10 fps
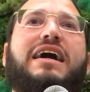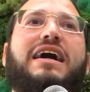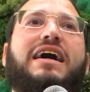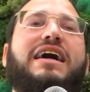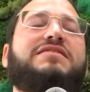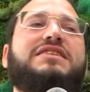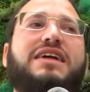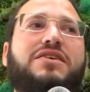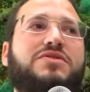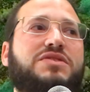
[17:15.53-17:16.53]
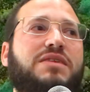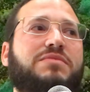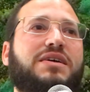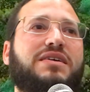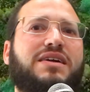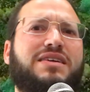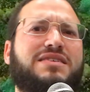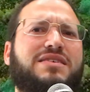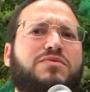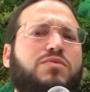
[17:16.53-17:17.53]
I have to tell you something."
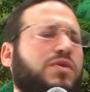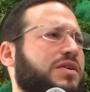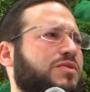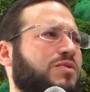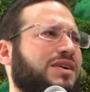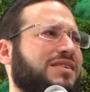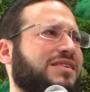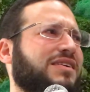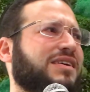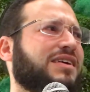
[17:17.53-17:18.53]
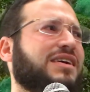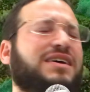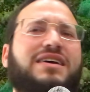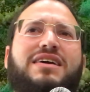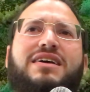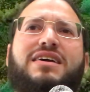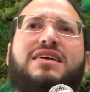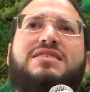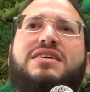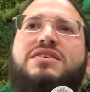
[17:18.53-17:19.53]
And he said, "What do you want?"
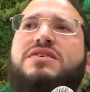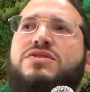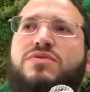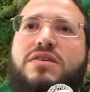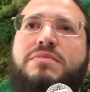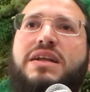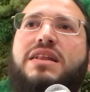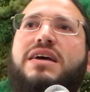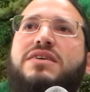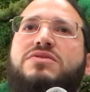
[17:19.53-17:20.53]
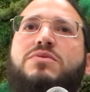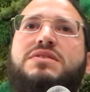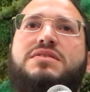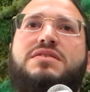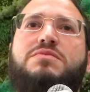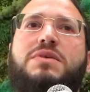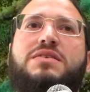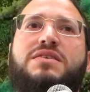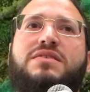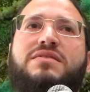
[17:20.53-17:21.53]
He said, "Yisrael ben Eliezer wants
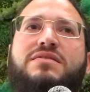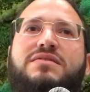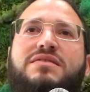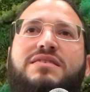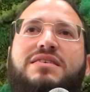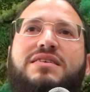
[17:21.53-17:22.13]
to speak to you."